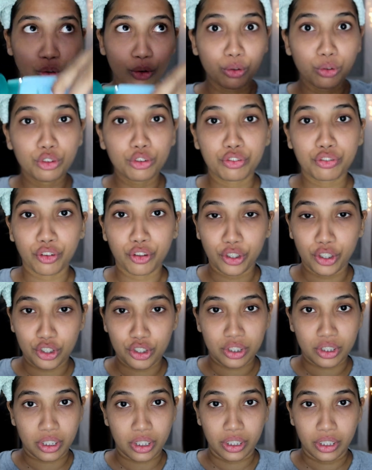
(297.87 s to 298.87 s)
good for your
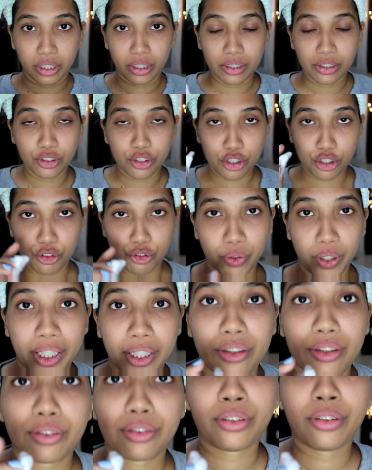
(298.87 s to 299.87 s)
skin. Just wait.
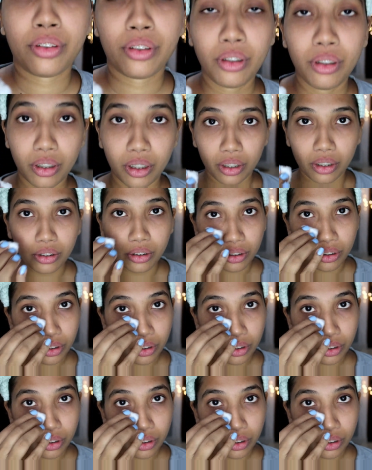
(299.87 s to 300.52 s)
Okay.